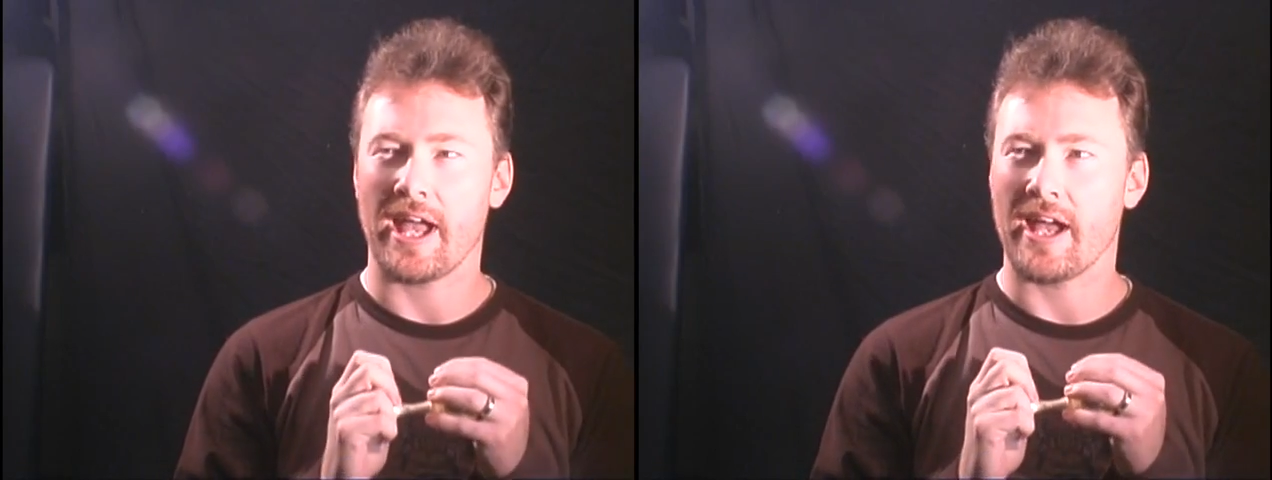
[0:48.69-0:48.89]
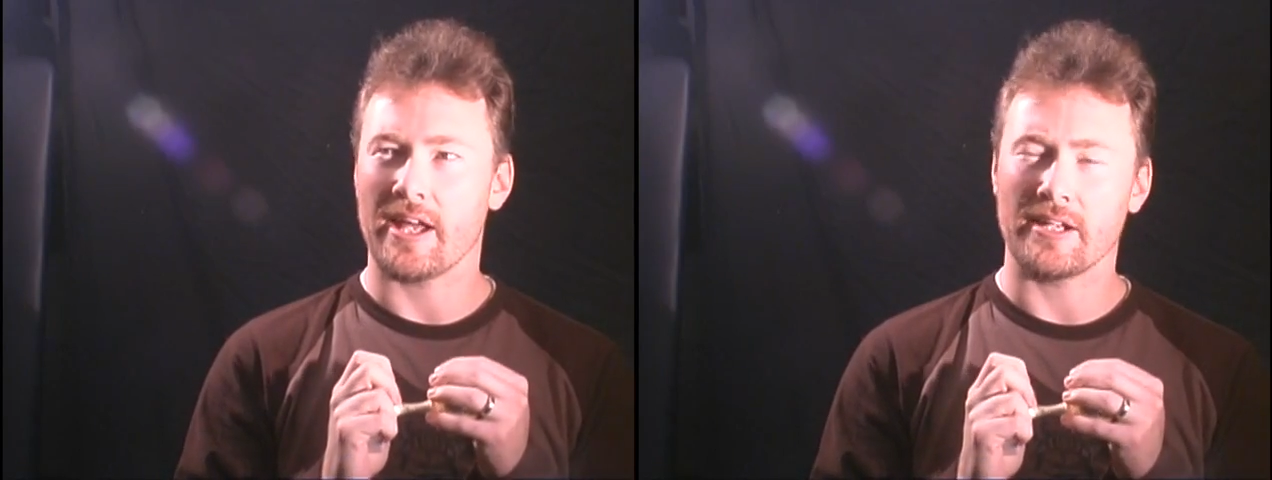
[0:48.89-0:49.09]

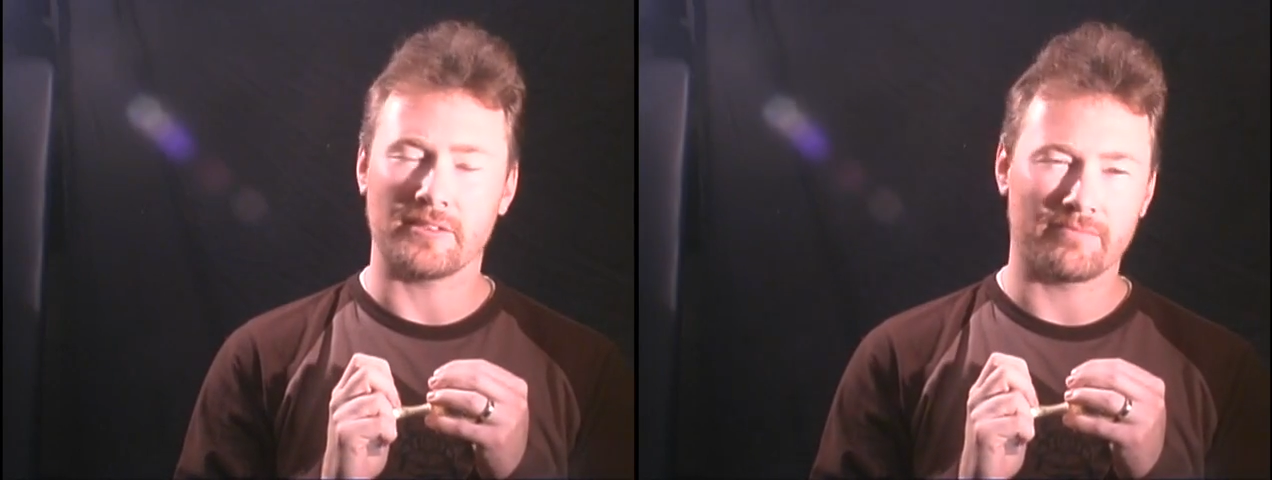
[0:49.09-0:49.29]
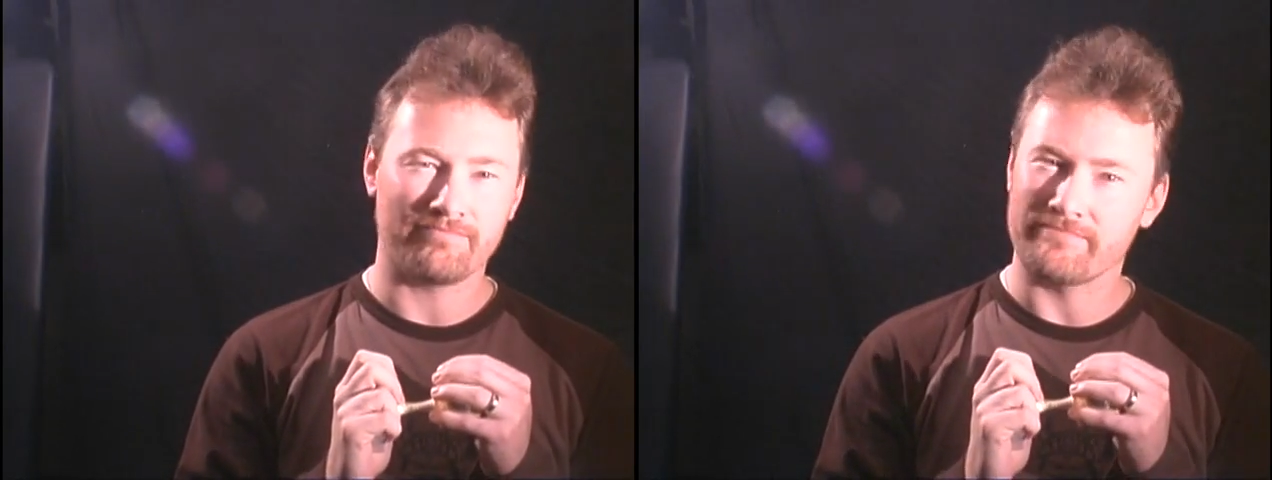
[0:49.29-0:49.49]

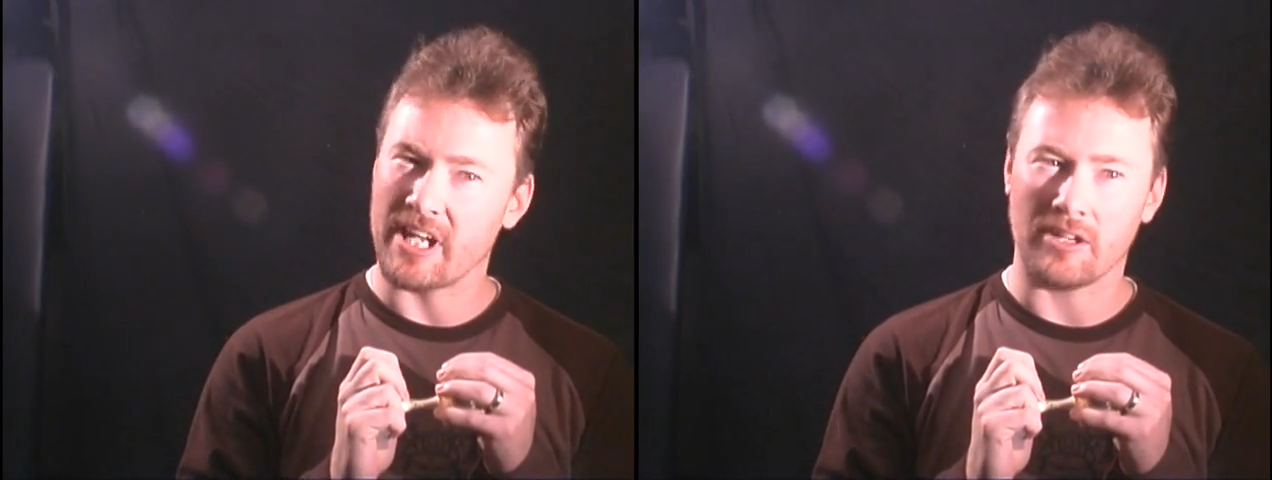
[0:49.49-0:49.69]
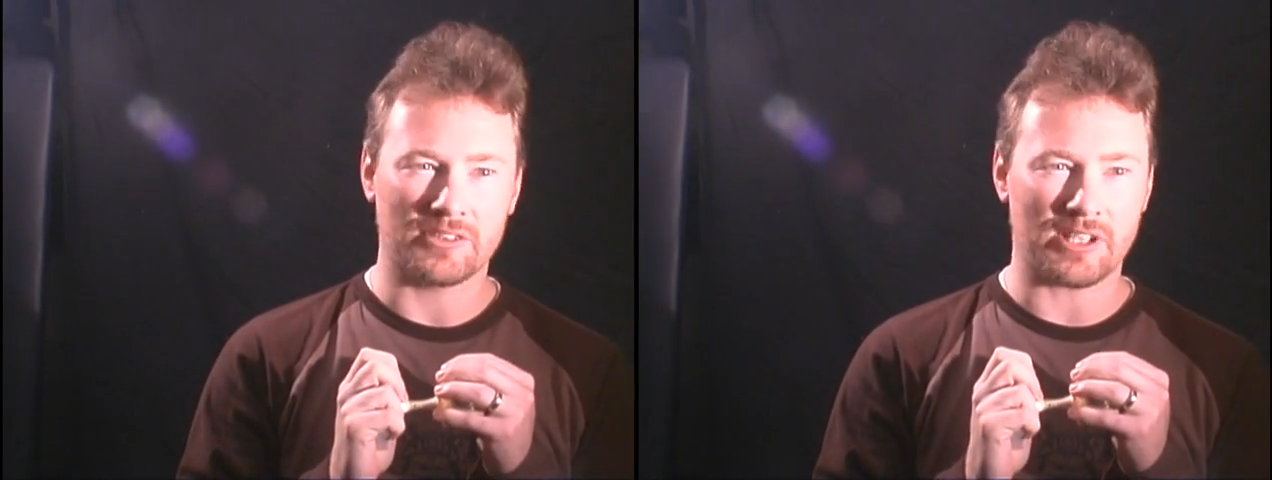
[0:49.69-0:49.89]
and
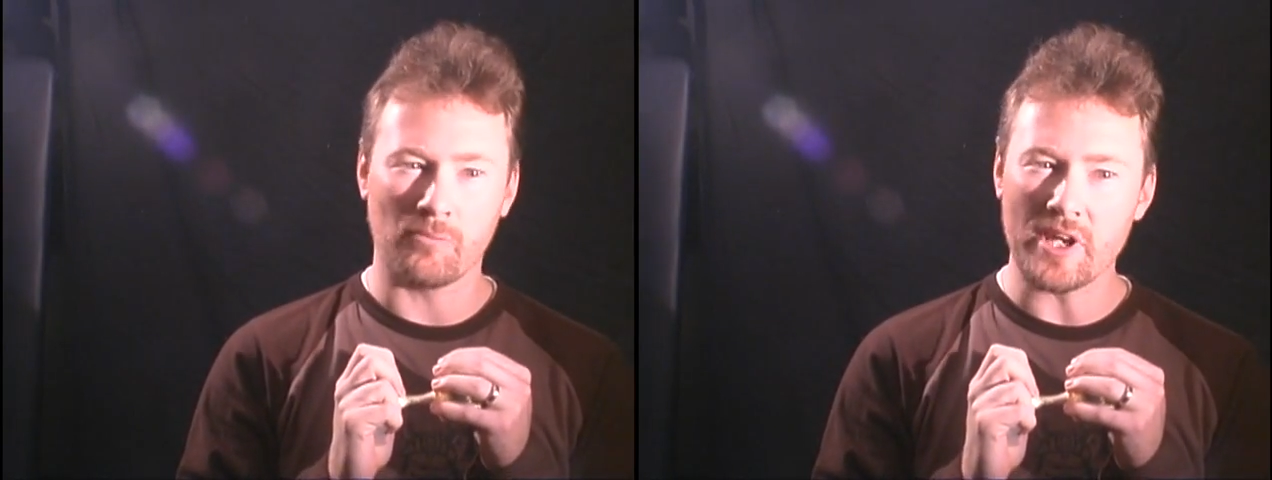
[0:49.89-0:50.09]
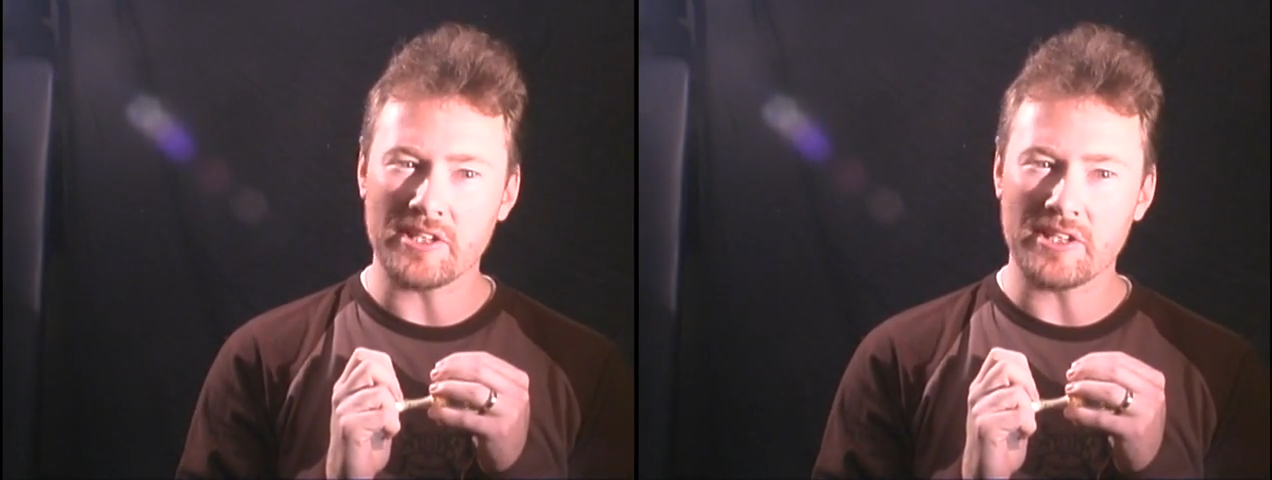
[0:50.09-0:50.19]
you know, some